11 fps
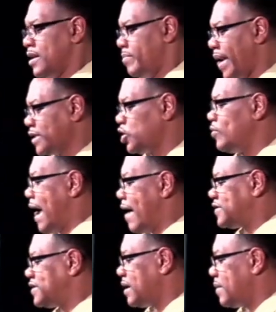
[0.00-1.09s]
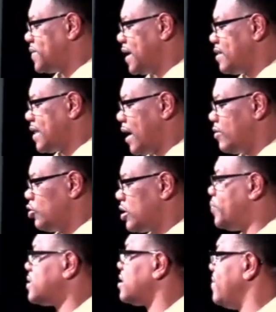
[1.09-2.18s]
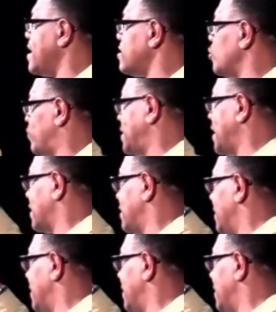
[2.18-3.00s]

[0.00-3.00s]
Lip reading: make sure you have something that you can put them in to protect them.